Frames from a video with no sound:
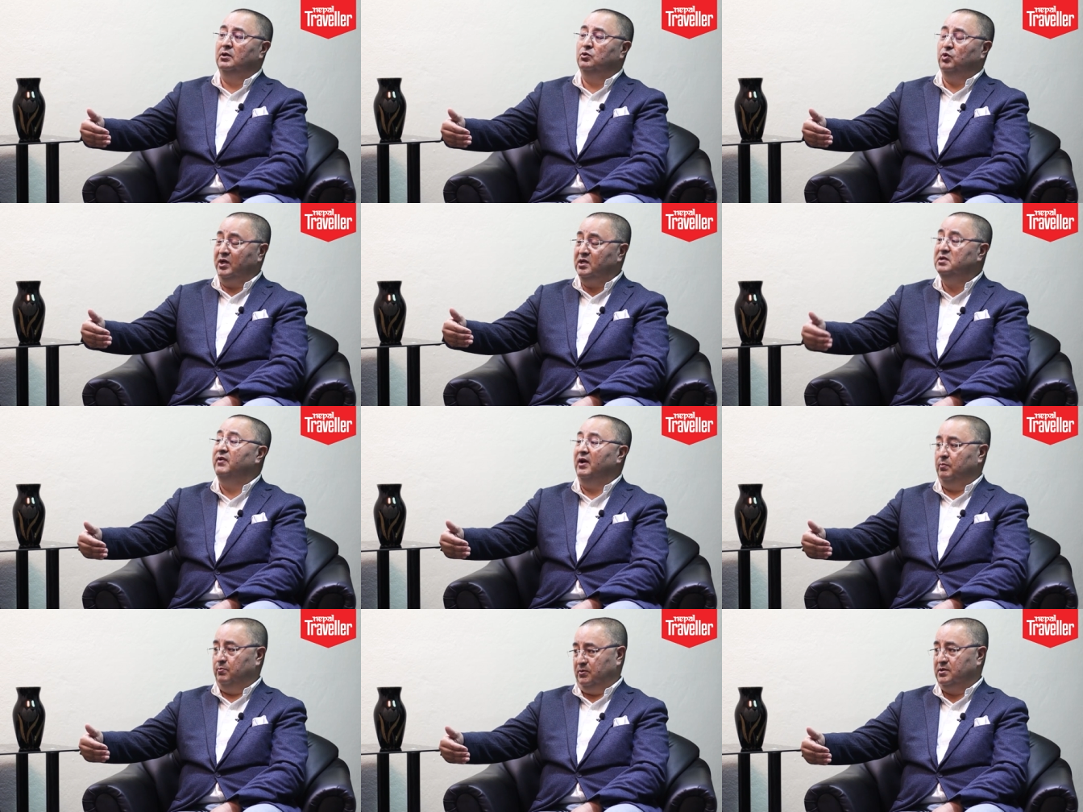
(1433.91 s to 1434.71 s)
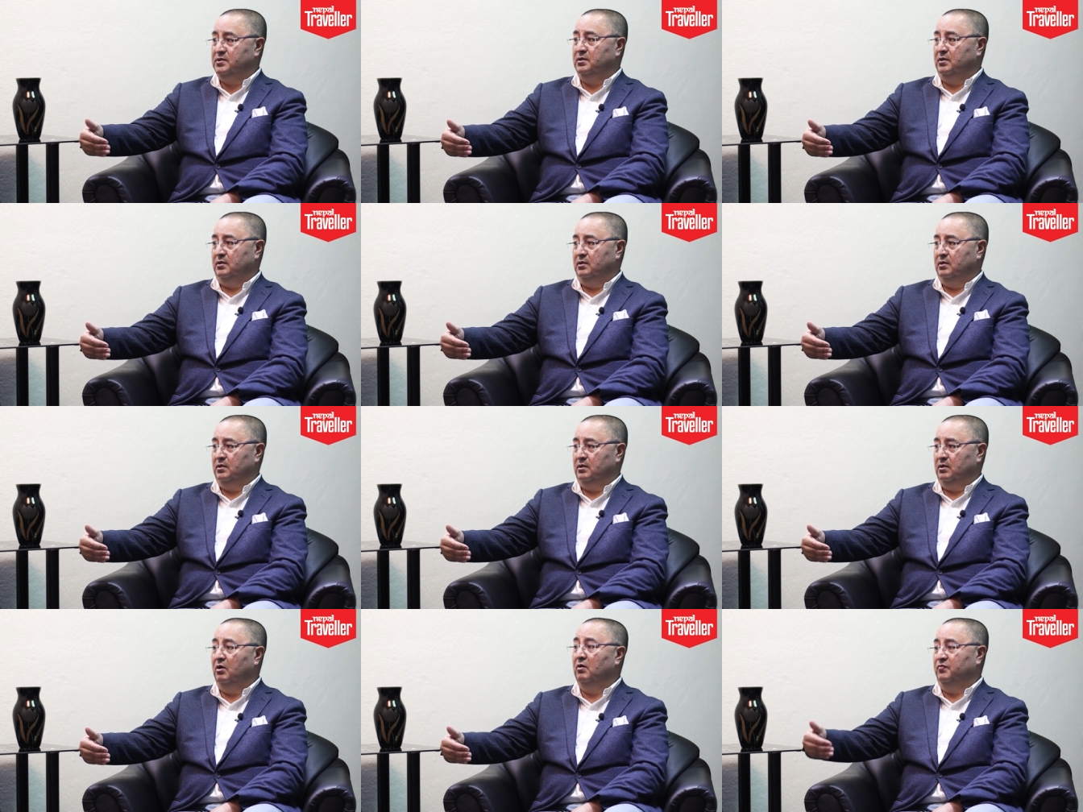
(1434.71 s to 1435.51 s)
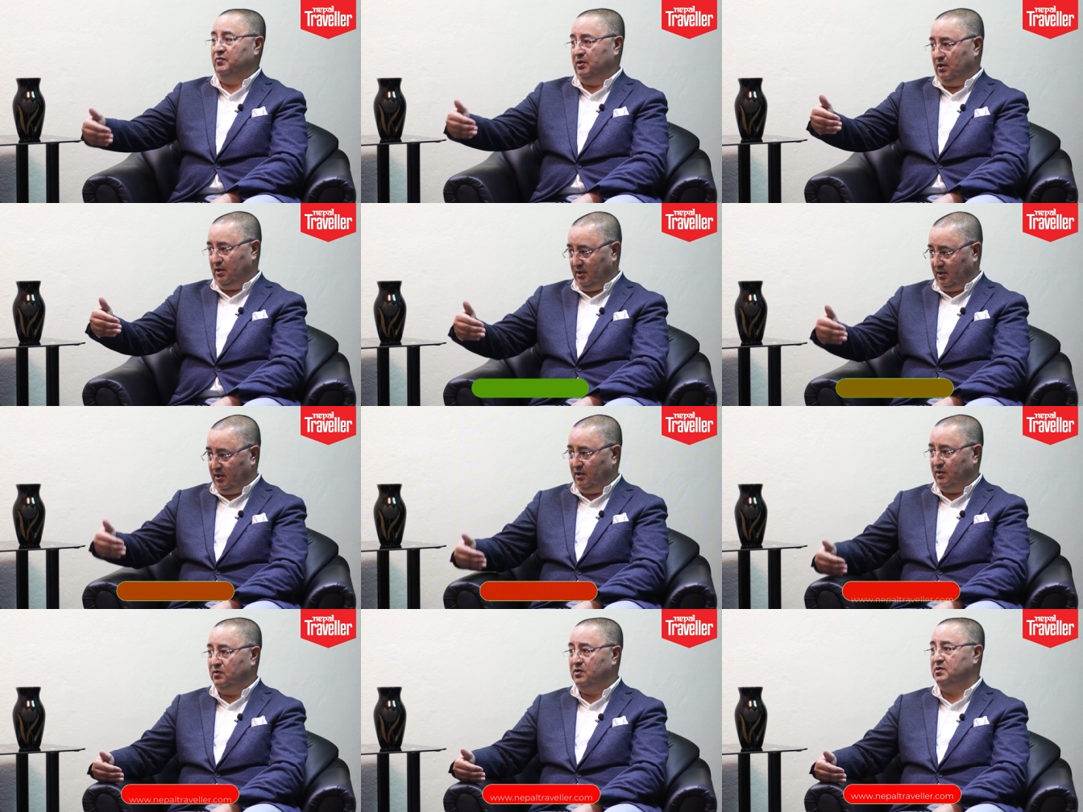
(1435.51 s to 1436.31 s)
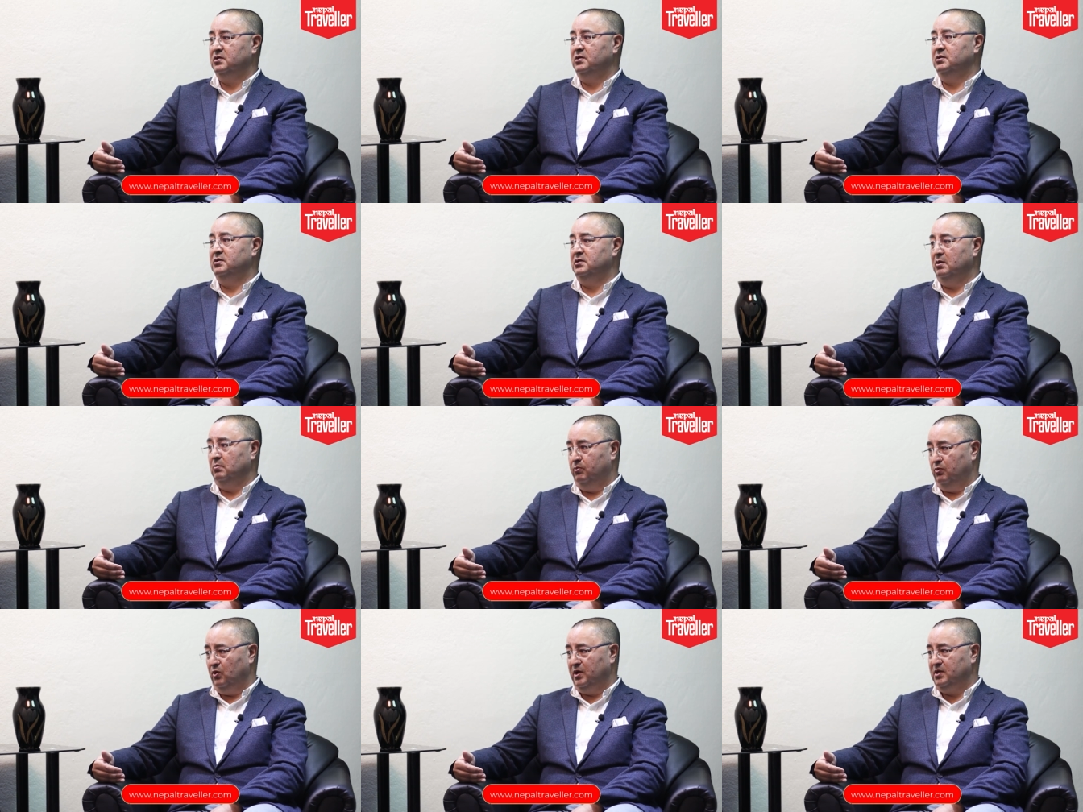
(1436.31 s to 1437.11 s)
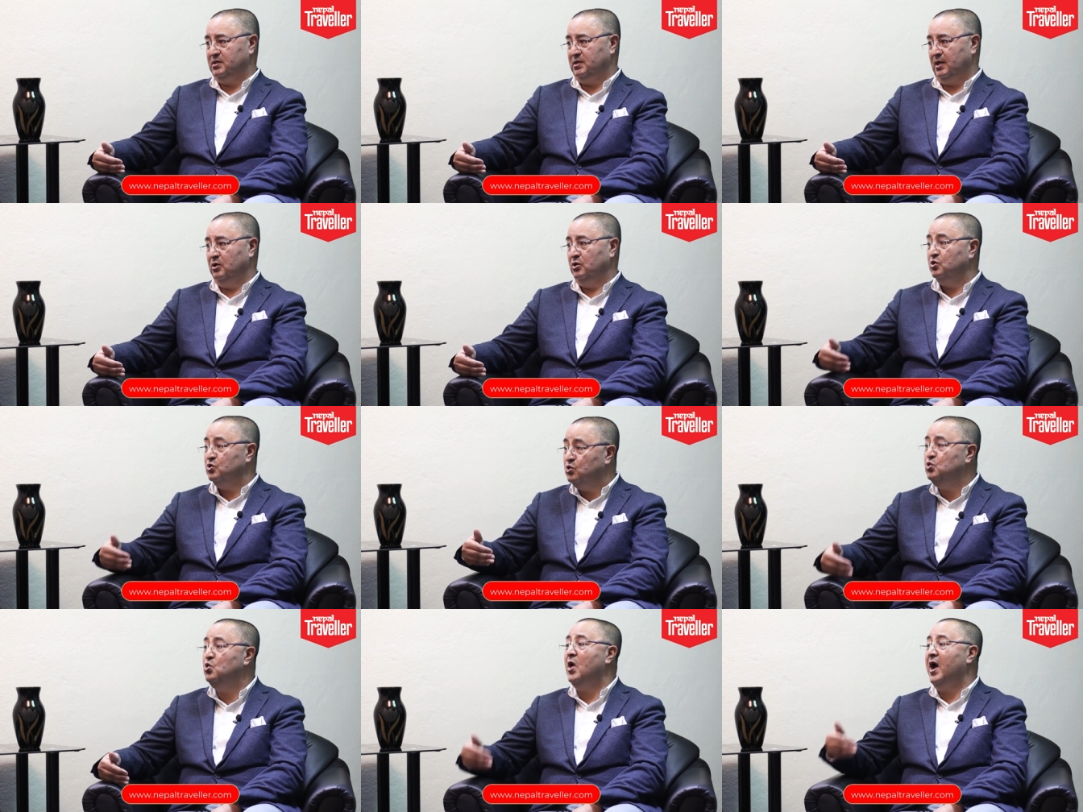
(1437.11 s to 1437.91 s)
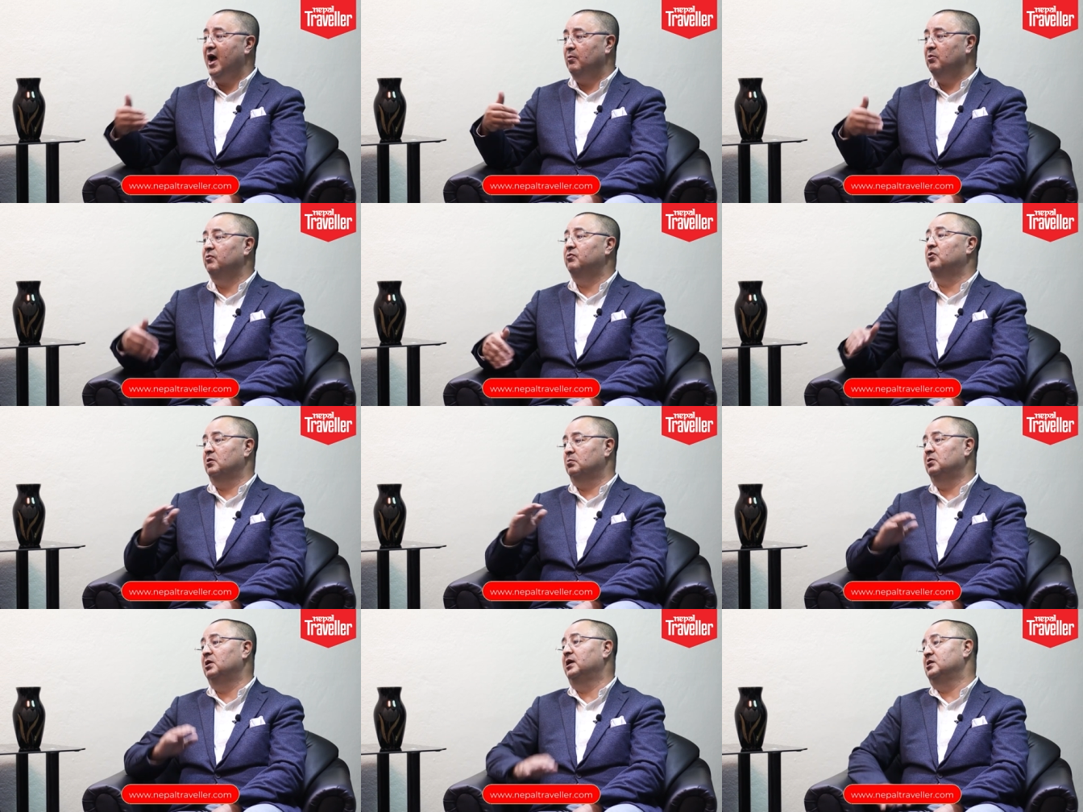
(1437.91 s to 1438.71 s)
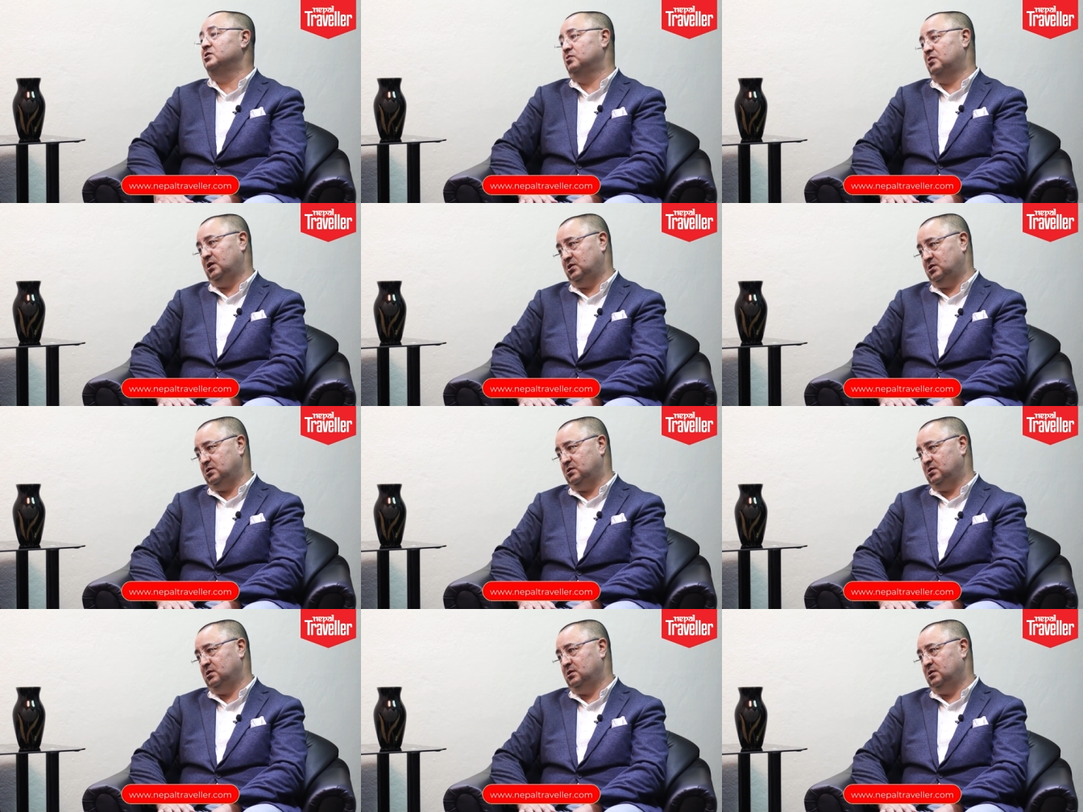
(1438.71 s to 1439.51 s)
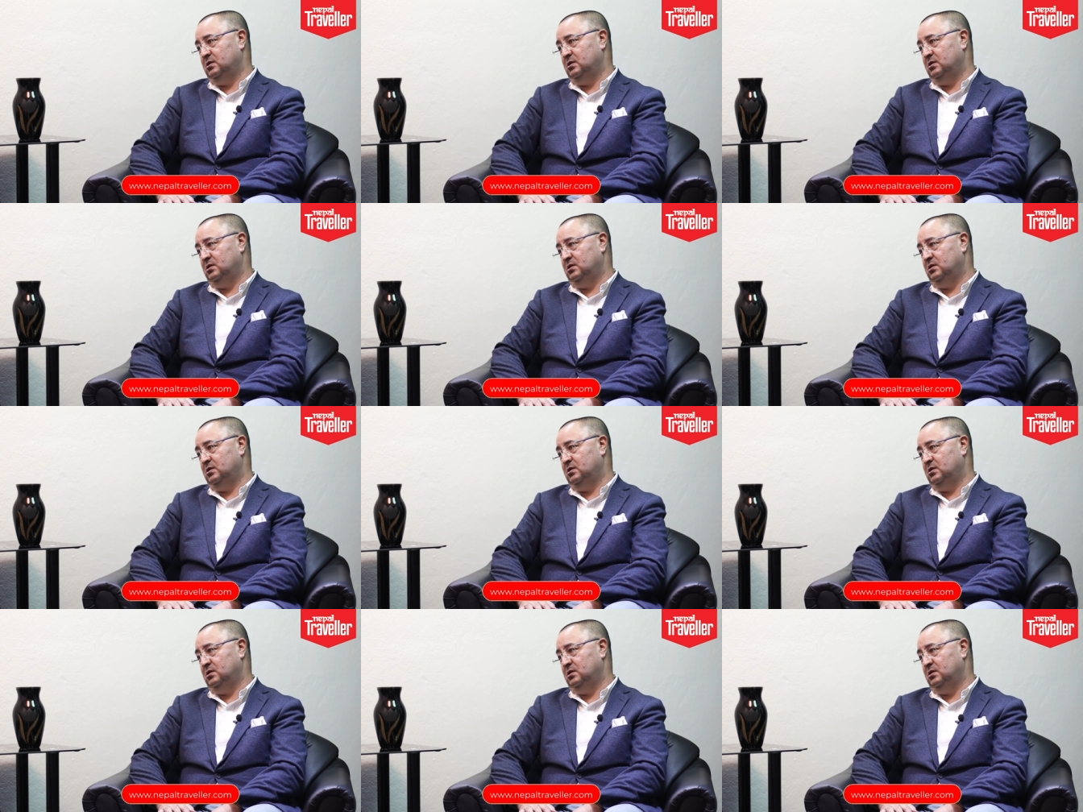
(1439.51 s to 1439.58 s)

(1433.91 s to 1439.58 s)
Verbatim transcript: 25% of the industry's employees do have a formal education,